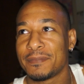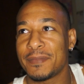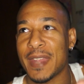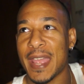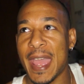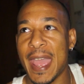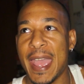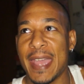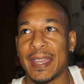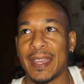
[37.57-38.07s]

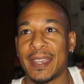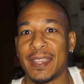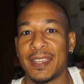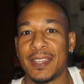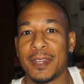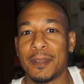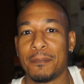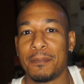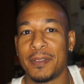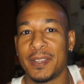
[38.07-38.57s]
hanging
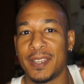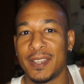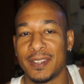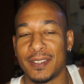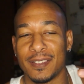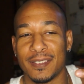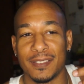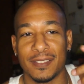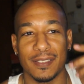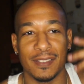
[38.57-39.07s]

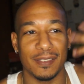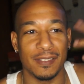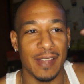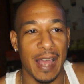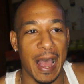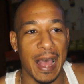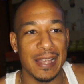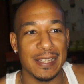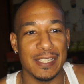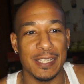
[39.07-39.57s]
in
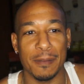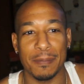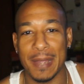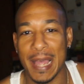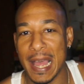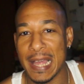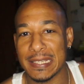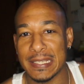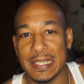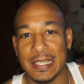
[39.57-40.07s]
our
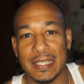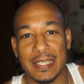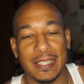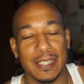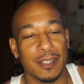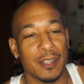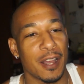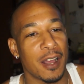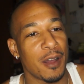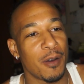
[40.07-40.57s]
subconscious
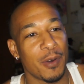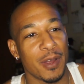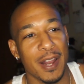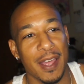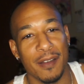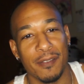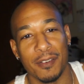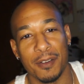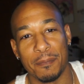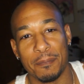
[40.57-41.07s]
or
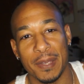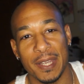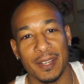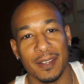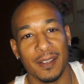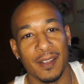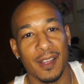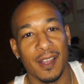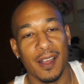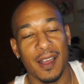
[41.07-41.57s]
whatever, being
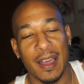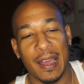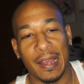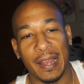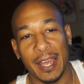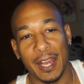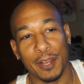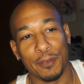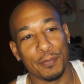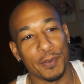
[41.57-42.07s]
an
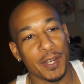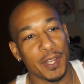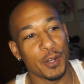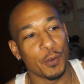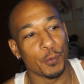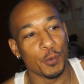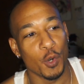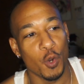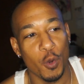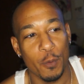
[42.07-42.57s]
elephant in the
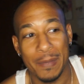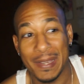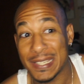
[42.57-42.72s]
room.